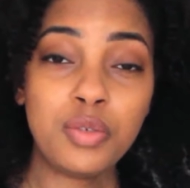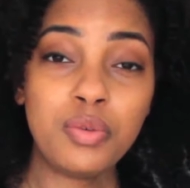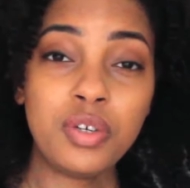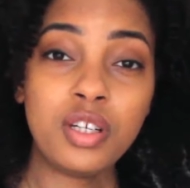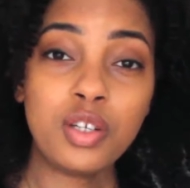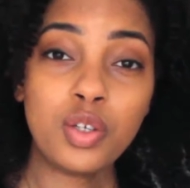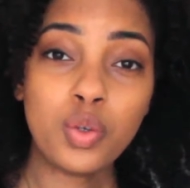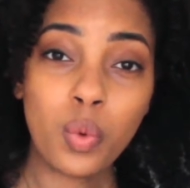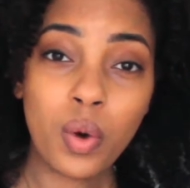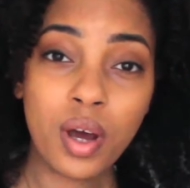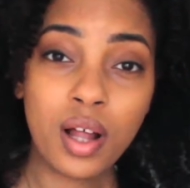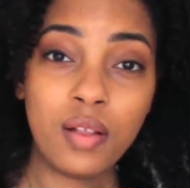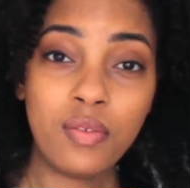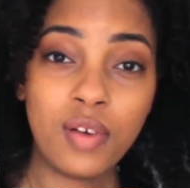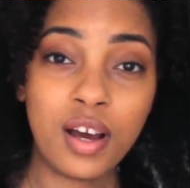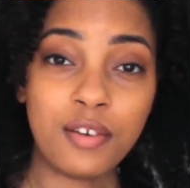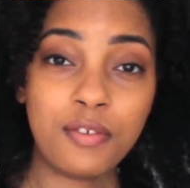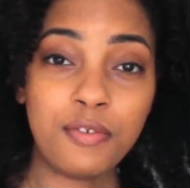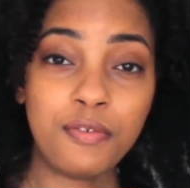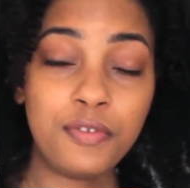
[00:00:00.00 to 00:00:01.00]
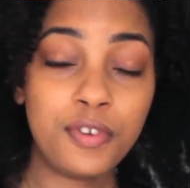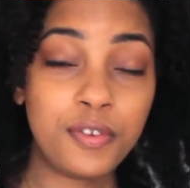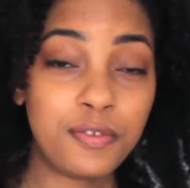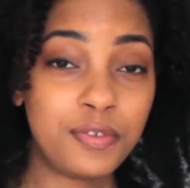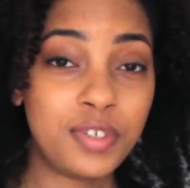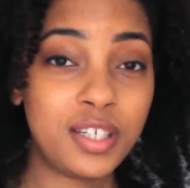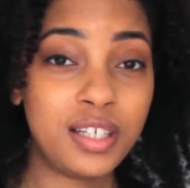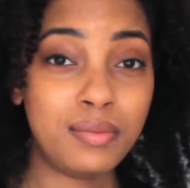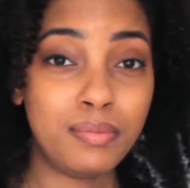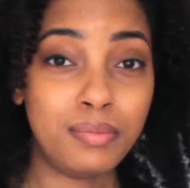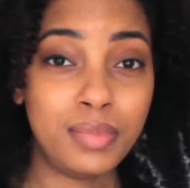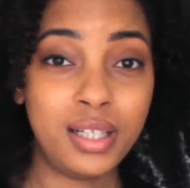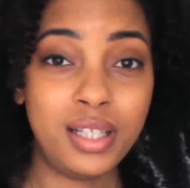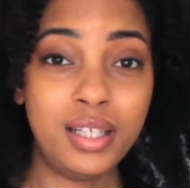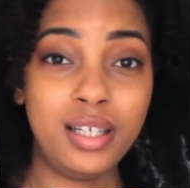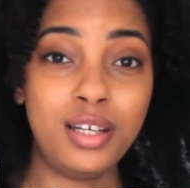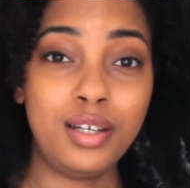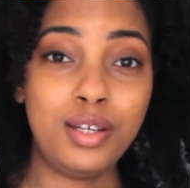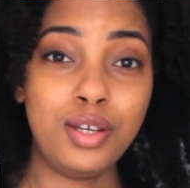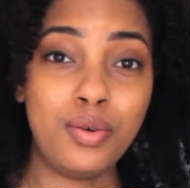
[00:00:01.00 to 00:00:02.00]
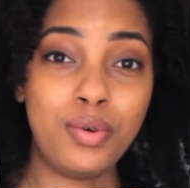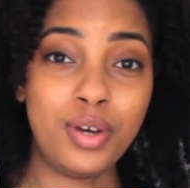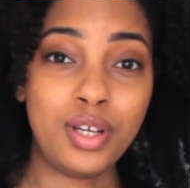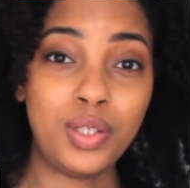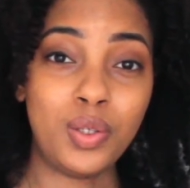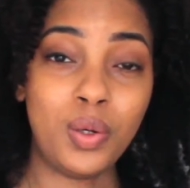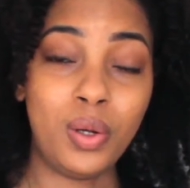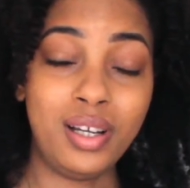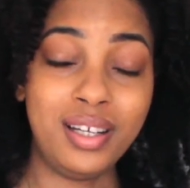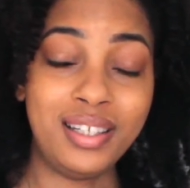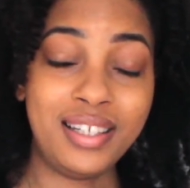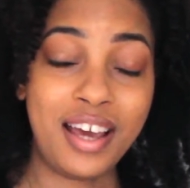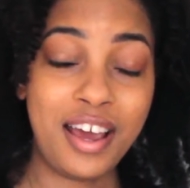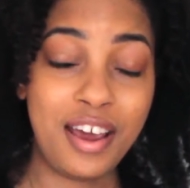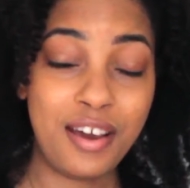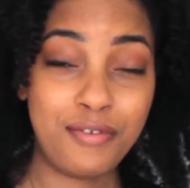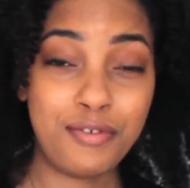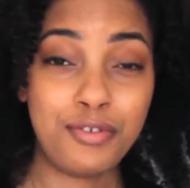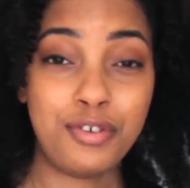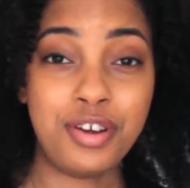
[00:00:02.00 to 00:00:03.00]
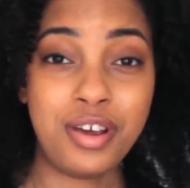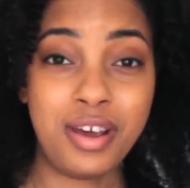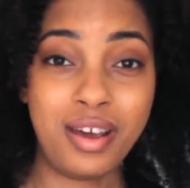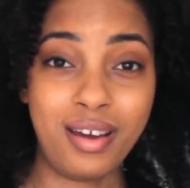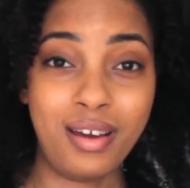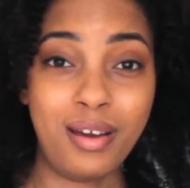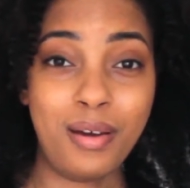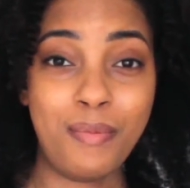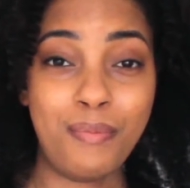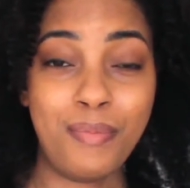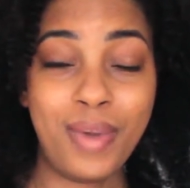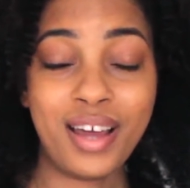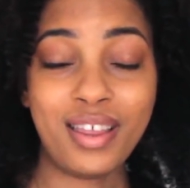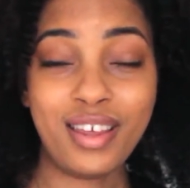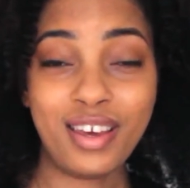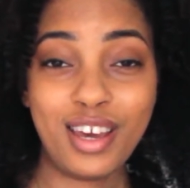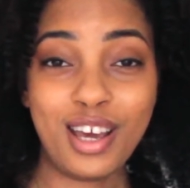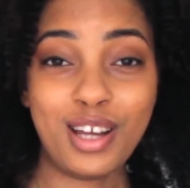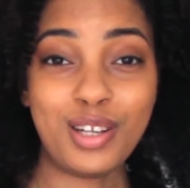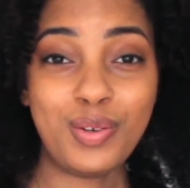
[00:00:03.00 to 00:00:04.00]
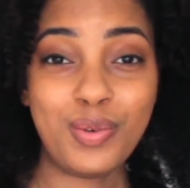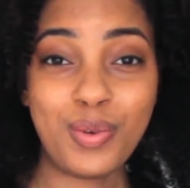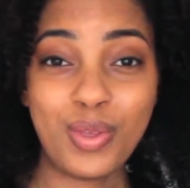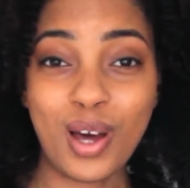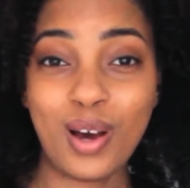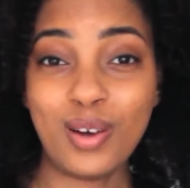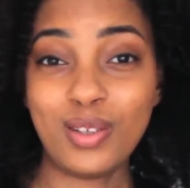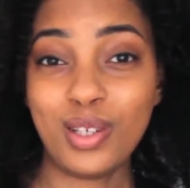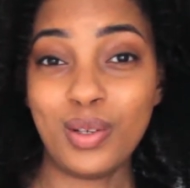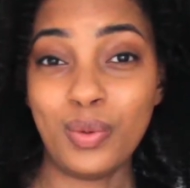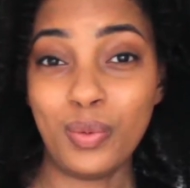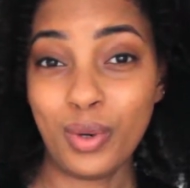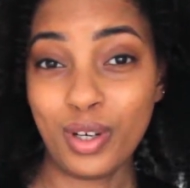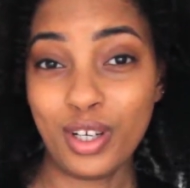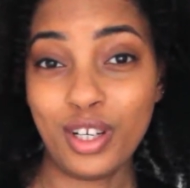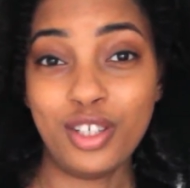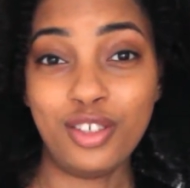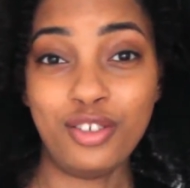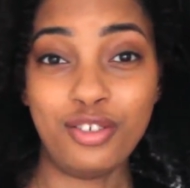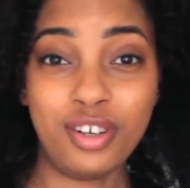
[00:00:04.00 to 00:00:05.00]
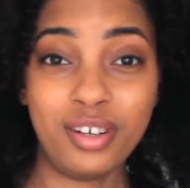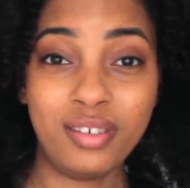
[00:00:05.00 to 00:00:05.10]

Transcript: $12 and $15 million every year by the year 2100.